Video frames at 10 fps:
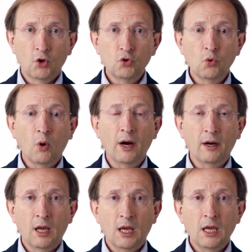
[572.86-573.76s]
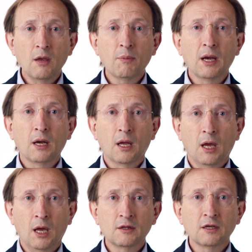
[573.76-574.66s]
you are even
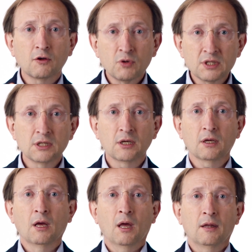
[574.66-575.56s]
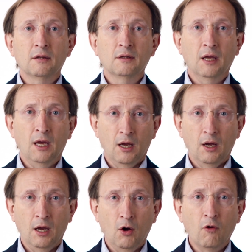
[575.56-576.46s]
decreasing the
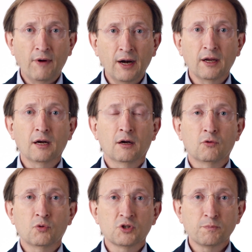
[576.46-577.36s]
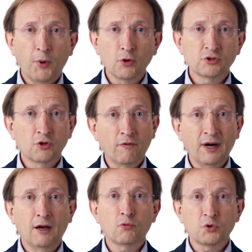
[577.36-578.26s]
ovarian response, the
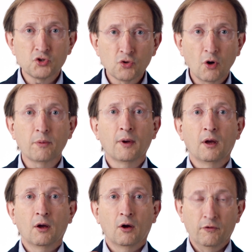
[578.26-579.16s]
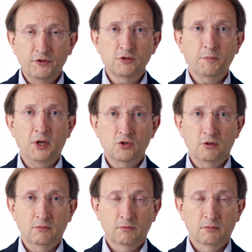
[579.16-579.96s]
ovarian reserve of this patient.